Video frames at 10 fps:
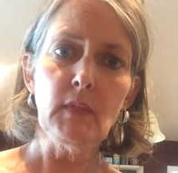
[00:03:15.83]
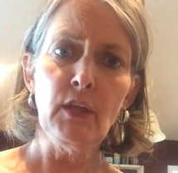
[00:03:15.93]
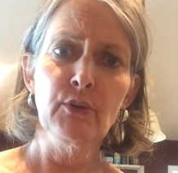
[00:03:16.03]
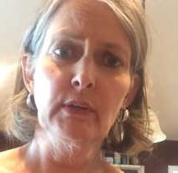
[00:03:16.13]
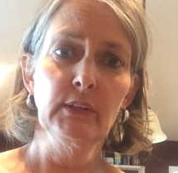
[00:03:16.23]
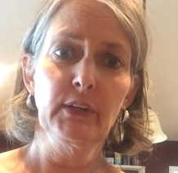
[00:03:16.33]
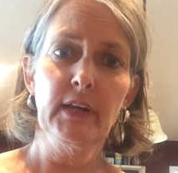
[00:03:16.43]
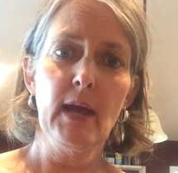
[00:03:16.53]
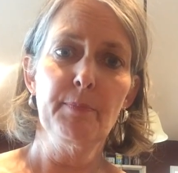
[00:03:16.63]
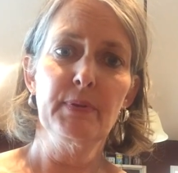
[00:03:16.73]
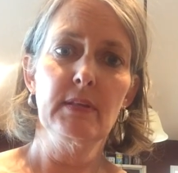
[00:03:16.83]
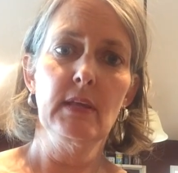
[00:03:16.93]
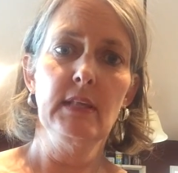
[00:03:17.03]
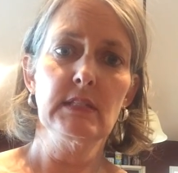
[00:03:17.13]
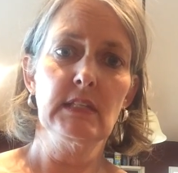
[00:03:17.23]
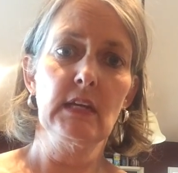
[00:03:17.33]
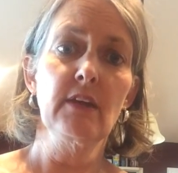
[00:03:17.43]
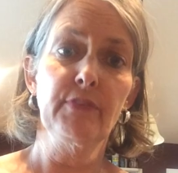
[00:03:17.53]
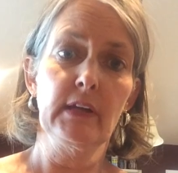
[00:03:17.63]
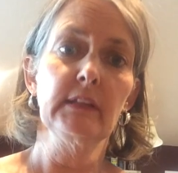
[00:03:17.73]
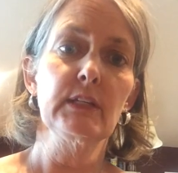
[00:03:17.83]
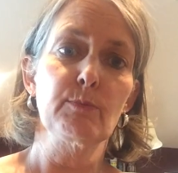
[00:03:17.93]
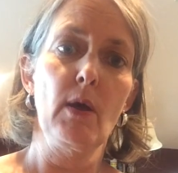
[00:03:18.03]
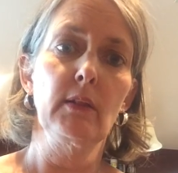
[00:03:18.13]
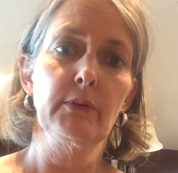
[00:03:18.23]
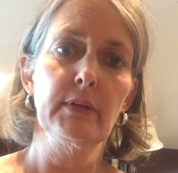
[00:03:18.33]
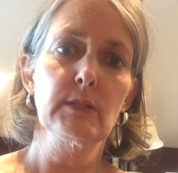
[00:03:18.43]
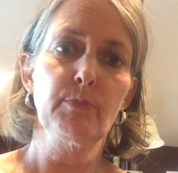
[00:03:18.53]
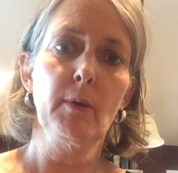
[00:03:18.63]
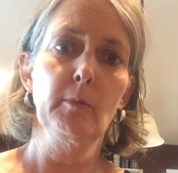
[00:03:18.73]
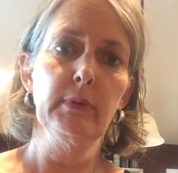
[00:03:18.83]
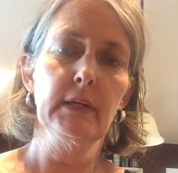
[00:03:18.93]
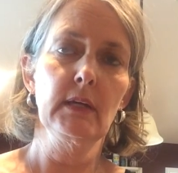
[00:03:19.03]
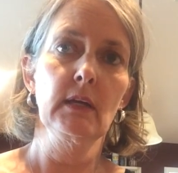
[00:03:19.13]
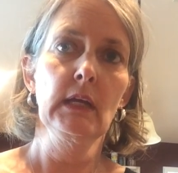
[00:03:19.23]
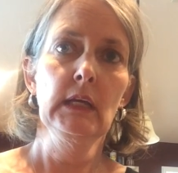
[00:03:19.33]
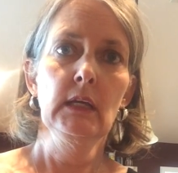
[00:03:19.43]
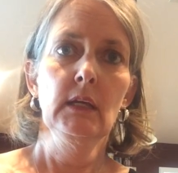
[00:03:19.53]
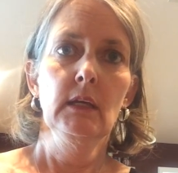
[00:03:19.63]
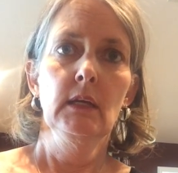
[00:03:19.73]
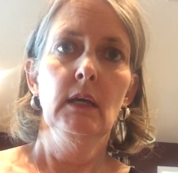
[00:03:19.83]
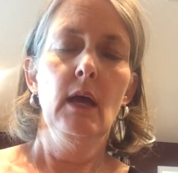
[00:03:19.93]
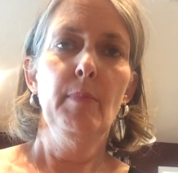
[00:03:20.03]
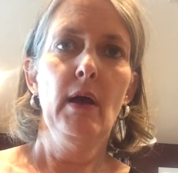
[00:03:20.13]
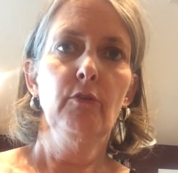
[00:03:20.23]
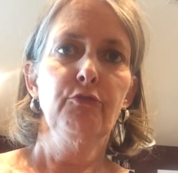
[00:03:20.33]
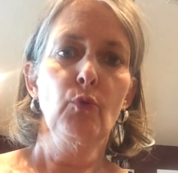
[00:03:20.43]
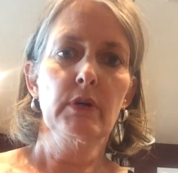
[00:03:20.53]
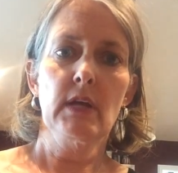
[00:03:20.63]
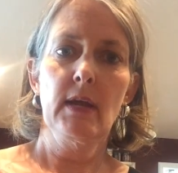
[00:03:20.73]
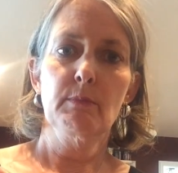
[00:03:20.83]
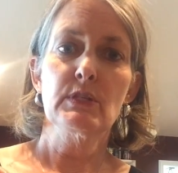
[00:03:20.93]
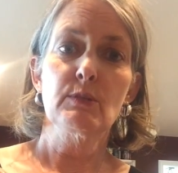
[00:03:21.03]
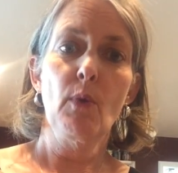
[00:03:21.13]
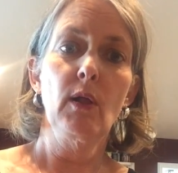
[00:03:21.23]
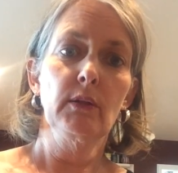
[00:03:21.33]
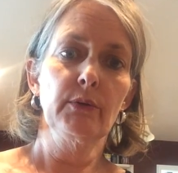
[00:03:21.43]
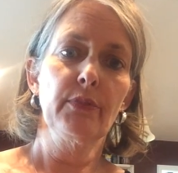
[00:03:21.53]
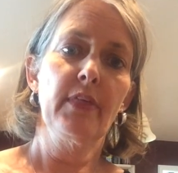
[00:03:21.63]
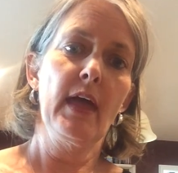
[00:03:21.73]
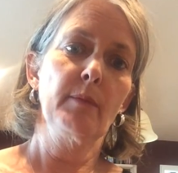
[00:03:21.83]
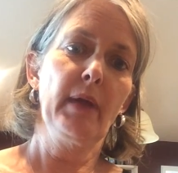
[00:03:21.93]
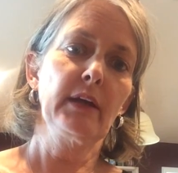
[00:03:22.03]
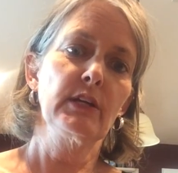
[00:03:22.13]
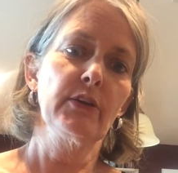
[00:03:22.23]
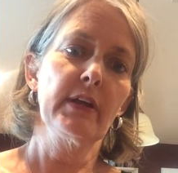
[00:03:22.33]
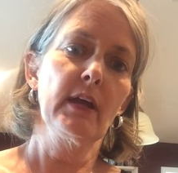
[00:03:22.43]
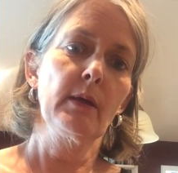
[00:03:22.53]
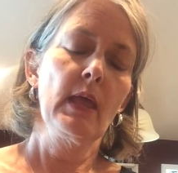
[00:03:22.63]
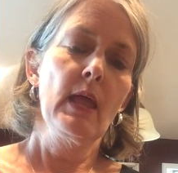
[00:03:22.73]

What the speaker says: You can look it up and it's significantly smaller. It's probably about 4 times smaller than bacteria.